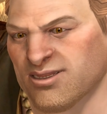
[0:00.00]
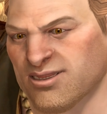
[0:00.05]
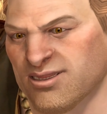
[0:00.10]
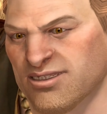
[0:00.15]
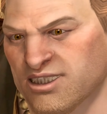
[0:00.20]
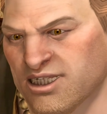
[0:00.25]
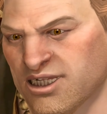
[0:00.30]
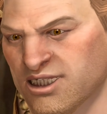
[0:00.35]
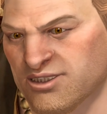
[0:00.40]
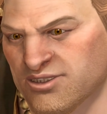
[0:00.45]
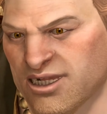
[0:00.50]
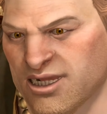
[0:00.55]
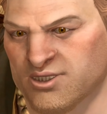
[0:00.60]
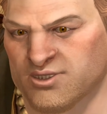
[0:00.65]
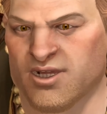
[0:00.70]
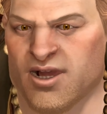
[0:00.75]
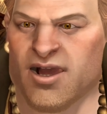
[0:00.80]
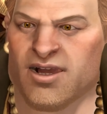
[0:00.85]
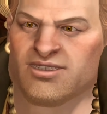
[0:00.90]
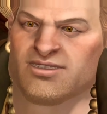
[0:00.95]
There's a Grey
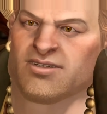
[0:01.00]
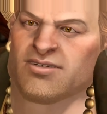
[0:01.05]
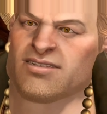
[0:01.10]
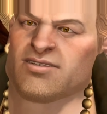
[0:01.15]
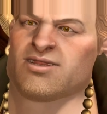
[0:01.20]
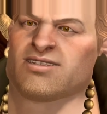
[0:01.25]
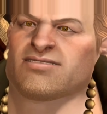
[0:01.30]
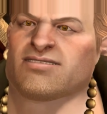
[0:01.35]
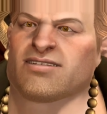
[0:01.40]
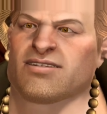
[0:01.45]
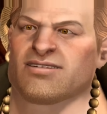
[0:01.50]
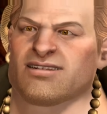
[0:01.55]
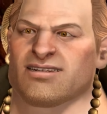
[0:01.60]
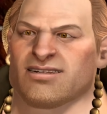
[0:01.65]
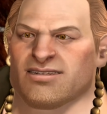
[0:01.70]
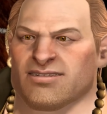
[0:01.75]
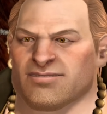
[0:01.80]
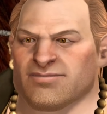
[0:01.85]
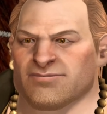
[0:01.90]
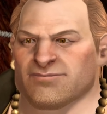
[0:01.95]
Warden in the city.
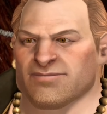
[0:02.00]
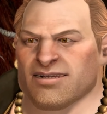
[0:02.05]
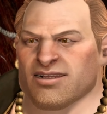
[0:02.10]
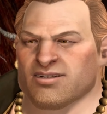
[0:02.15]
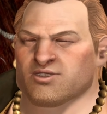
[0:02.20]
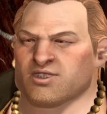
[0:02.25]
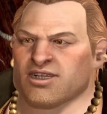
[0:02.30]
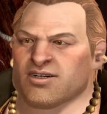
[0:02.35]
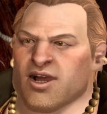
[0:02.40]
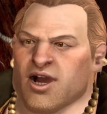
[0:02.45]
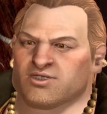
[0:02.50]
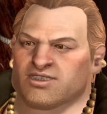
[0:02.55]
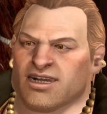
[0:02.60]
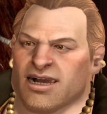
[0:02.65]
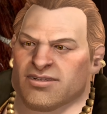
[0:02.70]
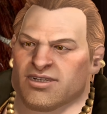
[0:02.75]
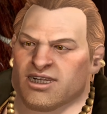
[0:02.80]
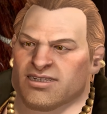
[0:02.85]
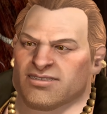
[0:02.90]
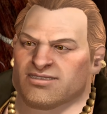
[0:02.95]
If anyone knows
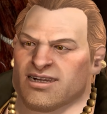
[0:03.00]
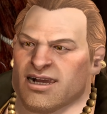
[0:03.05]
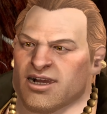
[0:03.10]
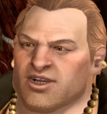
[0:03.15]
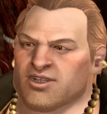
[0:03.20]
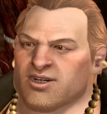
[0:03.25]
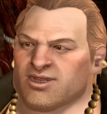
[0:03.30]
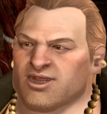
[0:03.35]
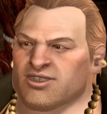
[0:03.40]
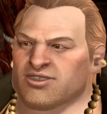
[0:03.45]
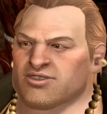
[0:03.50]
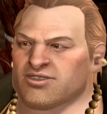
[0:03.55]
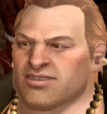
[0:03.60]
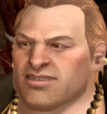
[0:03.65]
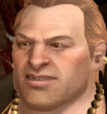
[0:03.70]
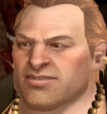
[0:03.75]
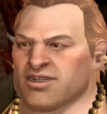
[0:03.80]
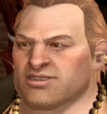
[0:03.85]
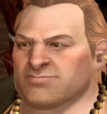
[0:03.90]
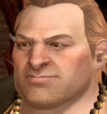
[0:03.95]
how to get down there,
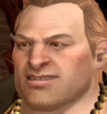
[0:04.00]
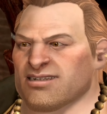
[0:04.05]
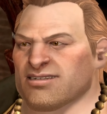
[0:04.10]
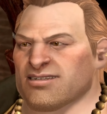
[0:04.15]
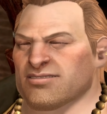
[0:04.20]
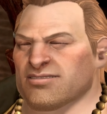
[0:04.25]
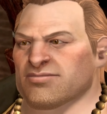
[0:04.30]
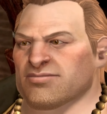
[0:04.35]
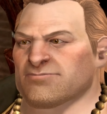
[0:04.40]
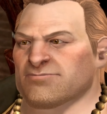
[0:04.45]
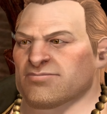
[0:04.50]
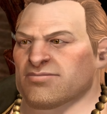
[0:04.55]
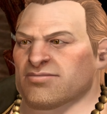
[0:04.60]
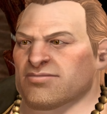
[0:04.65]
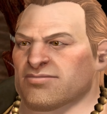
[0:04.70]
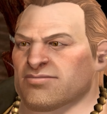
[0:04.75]
it'll be him.